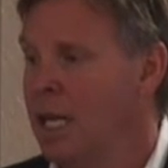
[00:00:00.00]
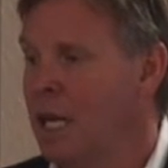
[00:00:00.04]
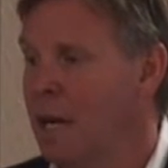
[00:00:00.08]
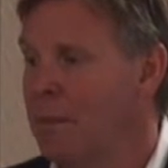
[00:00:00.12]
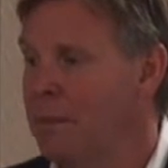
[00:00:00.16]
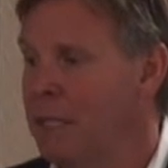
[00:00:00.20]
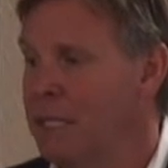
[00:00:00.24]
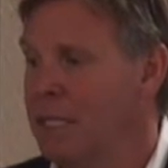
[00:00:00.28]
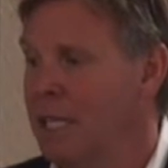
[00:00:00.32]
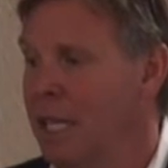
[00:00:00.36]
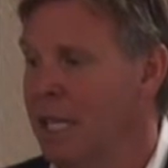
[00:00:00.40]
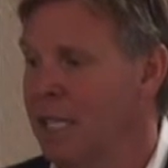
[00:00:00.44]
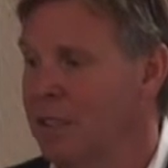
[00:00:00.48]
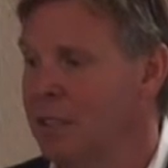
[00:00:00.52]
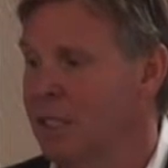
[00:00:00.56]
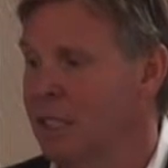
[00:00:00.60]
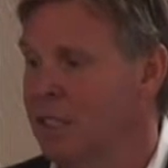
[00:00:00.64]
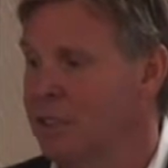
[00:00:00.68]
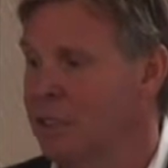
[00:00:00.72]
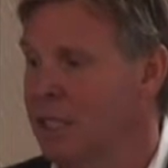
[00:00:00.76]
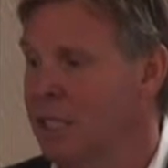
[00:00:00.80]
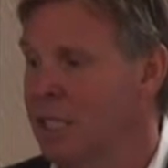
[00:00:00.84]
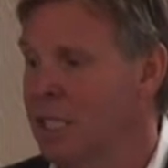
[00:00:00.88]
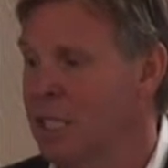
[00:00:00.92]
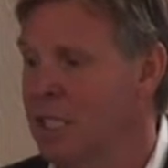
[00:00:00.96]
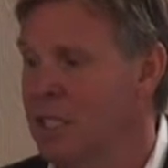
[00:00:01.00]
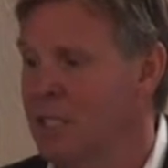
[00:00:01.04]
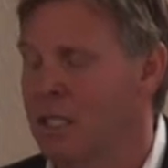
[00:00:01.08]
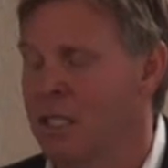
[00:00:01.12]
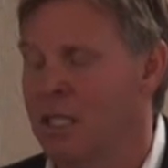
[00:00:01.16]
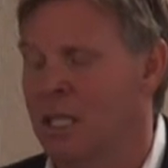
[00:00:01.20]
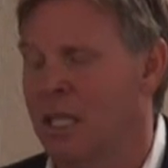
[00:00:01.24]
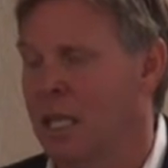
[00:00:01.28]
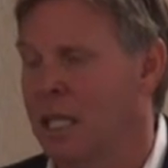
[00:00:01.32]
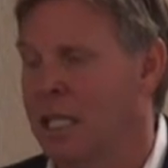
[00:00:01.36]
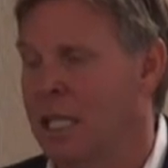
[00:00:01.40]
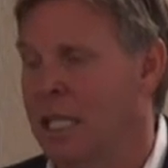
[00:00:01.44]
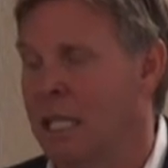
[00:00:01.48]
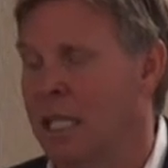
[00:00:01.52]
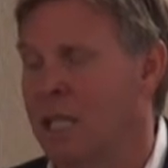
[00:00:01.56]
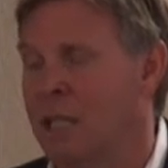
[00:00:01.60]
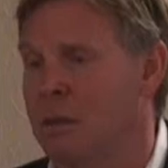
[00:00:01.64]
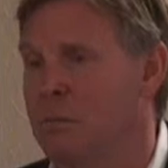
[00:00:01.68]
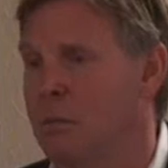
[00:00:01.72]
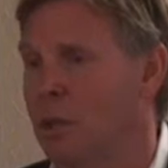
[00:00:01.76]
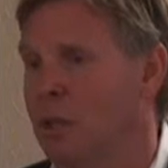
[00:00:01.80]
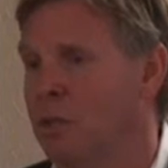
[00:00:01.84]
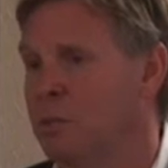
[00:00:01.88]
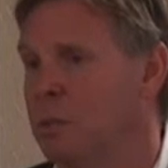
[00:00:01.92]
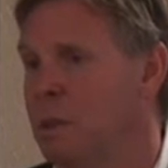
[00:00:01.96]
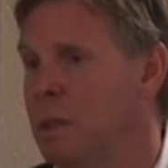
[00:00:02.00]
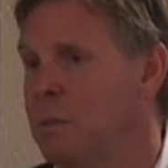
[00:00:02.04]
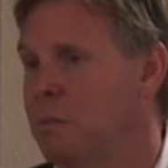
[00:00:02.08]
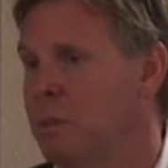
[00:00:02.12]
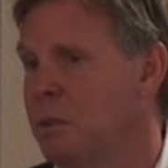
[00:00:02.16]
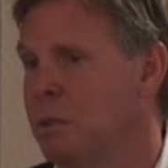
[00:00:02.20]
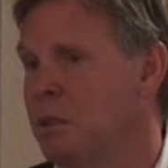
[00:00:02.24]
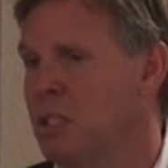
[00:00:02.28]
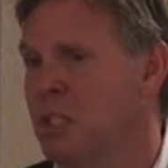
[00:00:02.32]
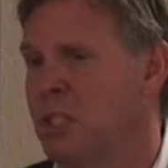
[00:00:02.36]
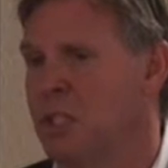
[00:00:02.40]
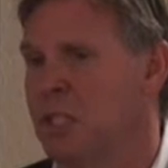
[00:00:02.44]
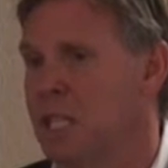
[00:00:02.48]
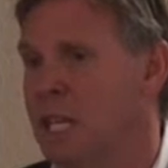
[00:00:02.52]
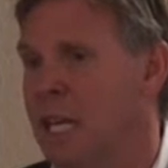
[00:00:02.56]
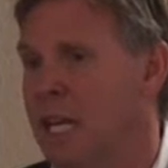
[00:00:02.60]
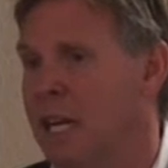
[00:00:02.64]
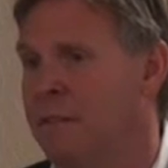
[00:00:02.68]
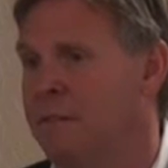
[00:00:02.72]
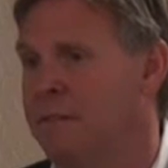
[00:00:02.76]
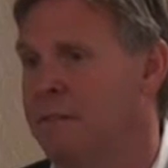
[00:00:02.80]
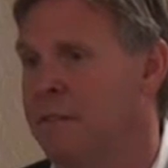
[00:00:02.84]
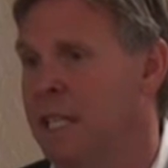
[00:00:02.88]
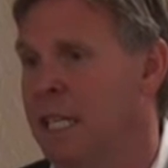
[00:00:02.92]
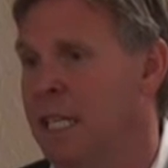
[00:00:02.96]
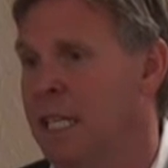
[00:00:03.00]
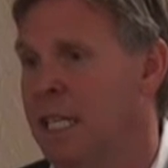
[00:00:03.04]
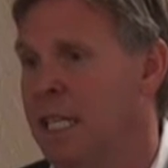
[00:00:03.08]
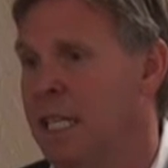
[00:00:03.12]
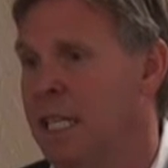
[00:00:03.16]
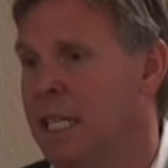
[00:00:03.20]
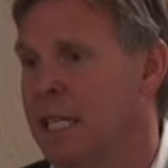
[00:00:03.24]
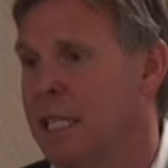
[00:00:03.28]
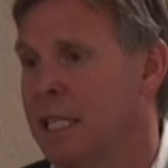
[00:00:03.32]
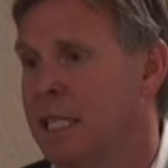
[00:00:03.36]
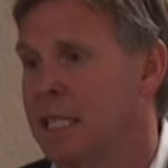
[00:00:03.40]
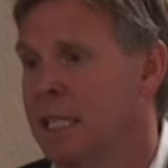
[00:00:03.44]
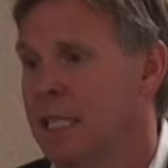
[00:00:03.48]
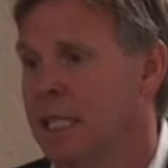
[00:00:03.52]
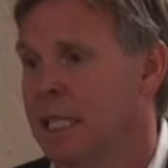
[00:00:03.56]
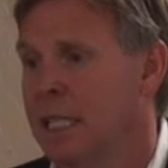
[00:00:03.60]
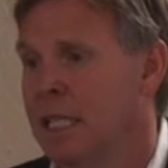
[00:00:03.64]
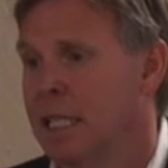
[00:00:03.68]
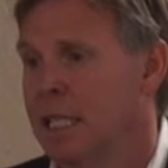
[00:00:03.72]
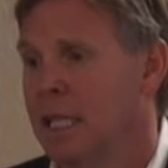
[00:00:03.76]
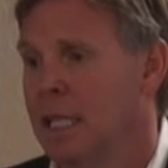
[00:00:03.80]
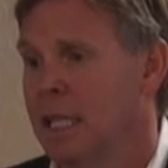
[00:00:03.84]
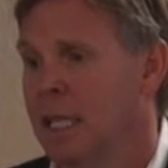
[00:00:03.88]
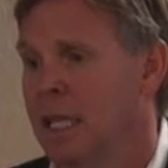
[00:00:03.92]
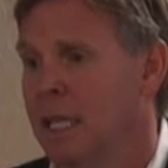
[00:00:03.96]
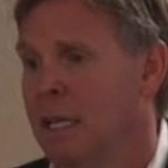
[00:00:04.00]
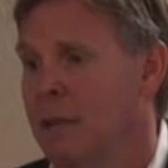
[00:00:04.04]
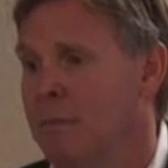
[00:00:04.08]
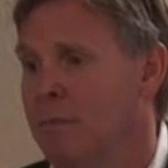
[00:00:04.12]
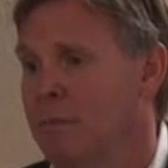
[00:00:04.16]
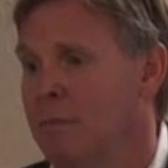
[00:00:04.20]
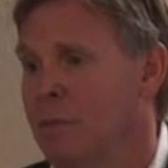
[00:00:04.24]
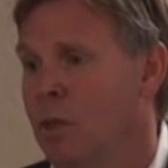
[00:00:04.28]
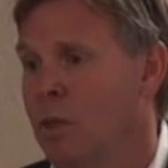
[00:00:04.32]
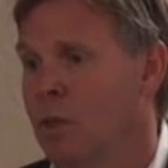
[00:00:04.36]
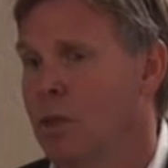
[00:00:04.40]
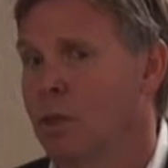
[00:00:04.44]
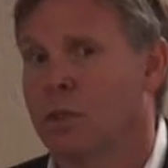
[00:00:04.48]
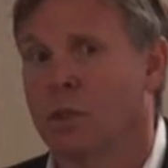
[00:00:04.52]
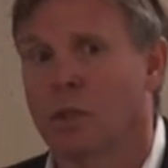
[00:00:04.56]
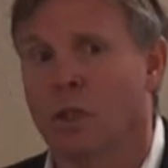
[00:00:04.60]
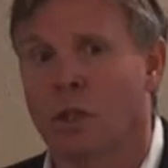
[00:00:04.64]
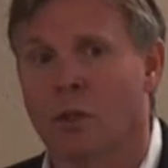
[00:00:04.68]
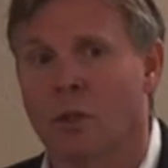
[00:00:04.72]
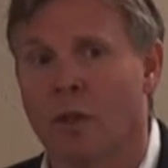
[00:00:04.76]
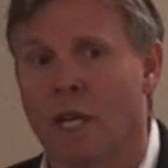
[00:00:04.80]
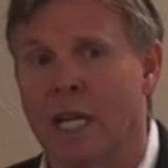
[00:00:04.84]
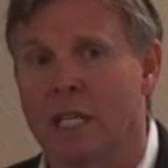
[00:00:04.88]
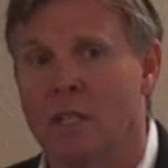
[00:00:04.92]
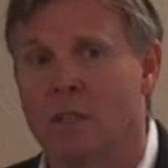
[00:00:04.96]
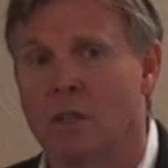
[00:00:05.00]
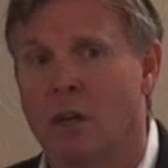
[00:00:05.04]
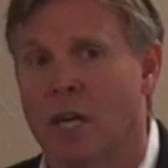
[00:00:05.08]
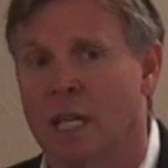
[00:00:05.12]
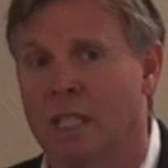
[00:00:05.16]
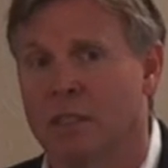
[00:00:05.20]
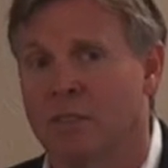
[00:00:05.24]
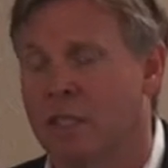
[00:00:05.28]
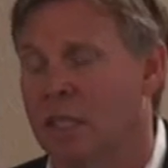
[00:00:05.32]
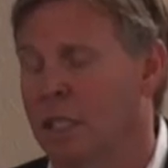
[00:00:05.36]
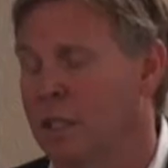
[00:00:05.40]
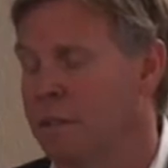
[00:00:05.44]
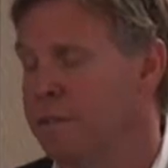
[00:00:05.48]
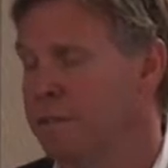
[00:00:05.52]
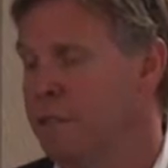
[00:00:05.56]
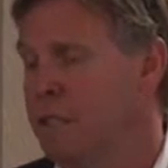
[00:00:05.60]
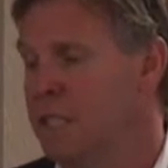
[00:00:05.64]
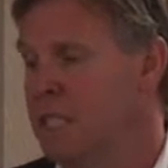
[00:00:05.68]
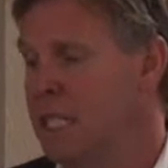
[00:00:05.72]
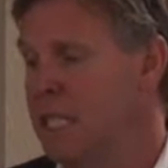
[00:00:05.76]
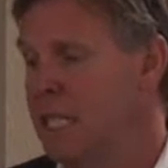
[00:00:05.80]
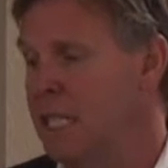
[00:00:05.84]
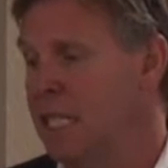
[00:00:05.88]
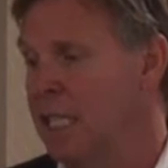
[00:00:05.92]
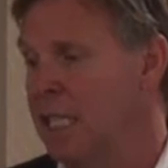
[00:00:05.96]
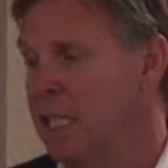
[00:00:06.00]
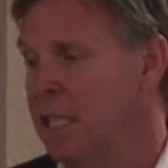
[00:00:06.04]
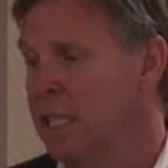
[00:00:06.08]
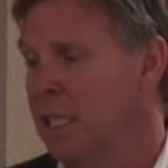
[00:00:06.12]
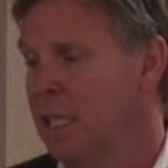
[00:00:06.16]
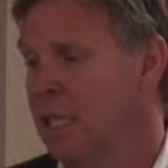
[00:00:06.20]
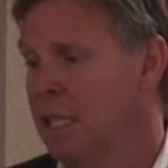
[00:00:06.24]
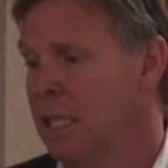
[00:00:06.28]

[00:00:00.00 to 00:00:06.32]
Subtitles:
Common toxicities, again, most people just have a low-grade nausea, fatigue.